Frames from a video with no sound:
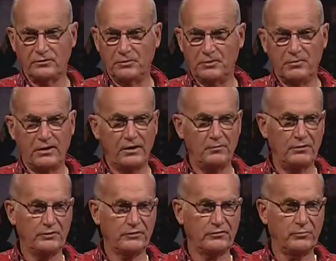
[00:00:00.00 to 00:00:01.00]
the big band
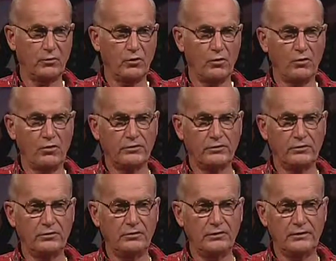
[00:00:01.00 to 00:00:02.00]
music from World War
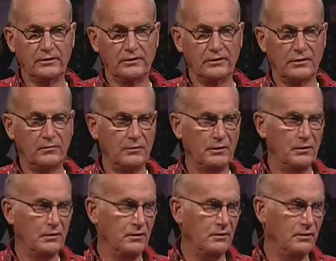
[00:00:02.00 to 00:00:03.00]
II, and uh,
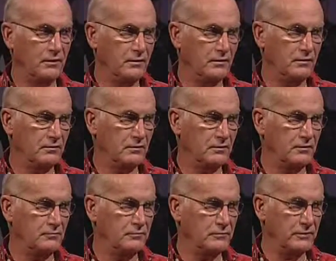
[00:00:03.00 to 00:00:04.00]
and
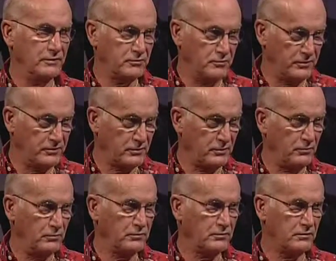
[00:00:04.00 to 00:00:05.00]
uh, that's
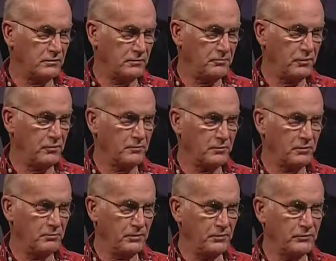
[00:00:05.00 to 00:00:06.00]
basically what the program's
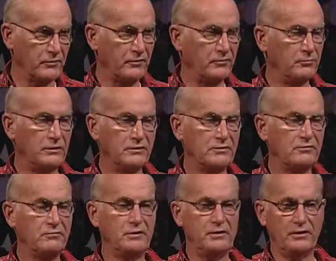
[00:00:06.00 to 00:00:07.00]
composed of. But
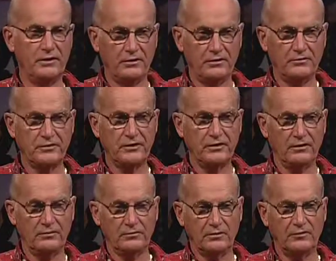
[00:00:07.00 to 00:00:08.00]
it's a very
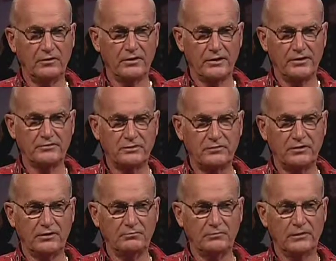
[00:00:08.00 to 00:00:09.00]
entertaining and, a very nice
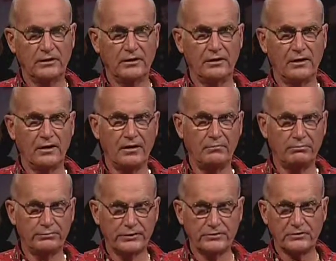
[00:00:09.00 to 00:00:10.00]
evening, and
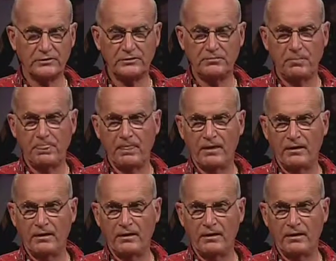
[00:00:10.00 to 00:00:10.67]
I'm personally